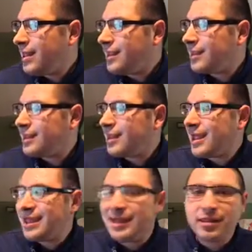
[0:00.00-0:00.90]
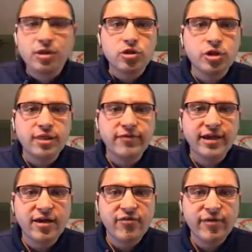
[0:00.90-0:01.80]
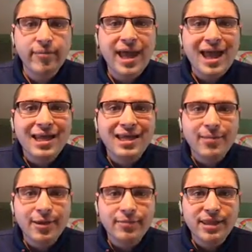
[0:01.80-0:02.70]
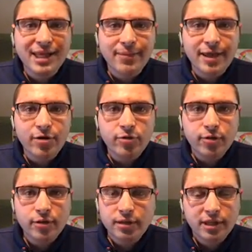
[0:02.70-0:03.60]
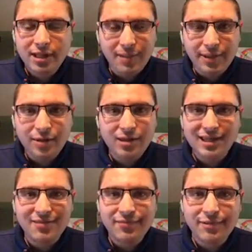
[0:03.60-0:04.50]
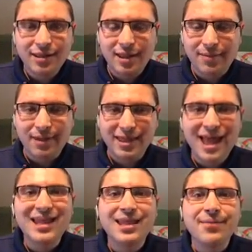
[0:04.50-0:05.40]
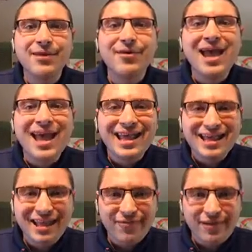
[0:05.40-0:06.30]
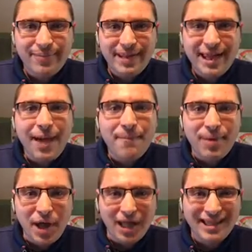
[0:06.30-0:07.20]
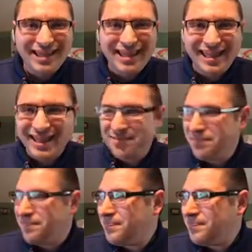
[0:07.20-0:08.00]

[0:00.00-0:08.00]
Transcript: Let's take a listen to the video from WMTW, WC, sorry about that, WCVB, Boston.